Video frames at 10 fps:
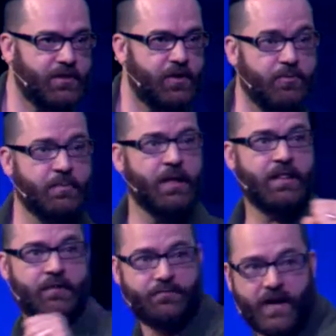home,
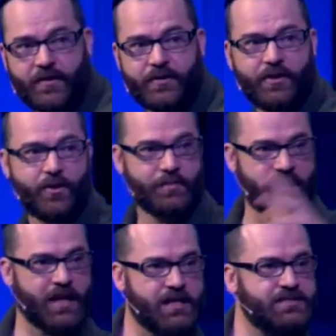they found their home, they
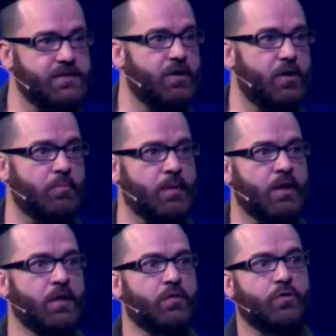lost their home
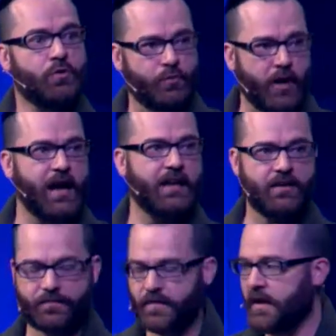through a variety
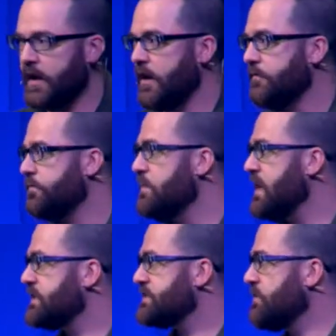of, of
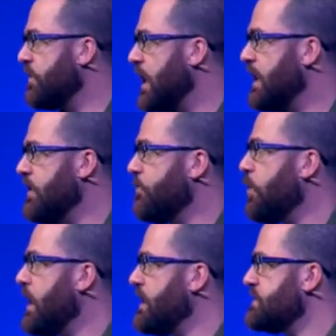means and variety of
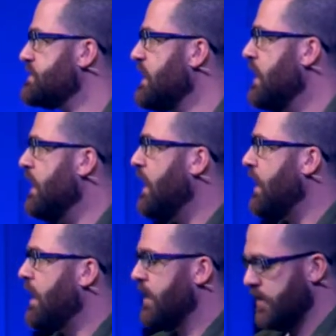ways.
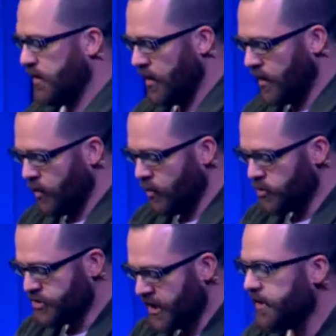And
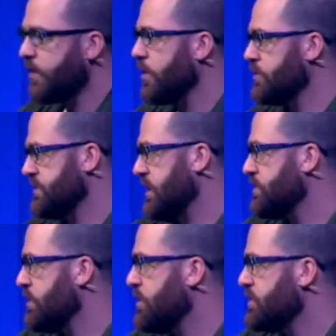Jericho is
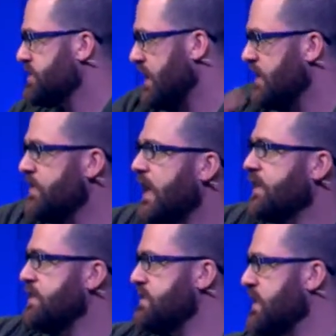introduced in that
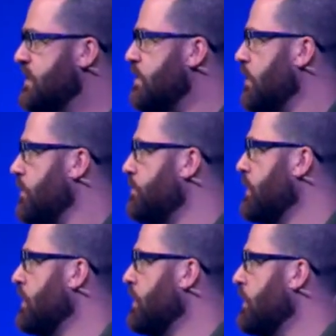continuum
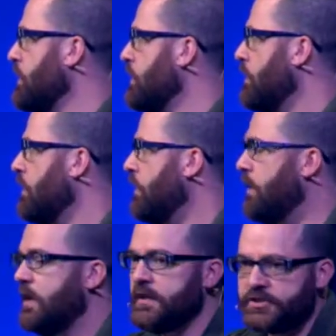
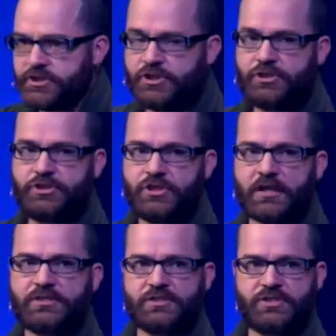in
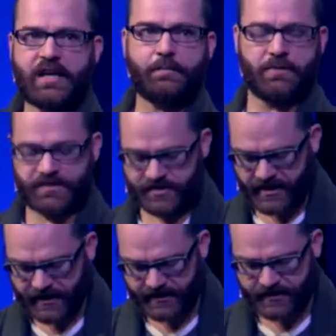Judges chapter
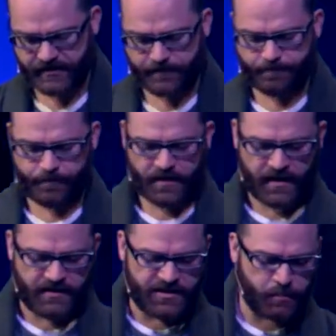6.
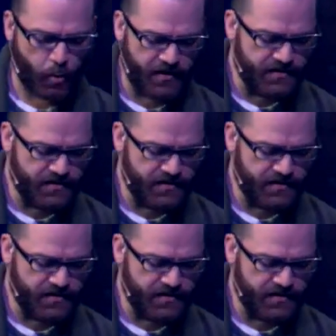At this point in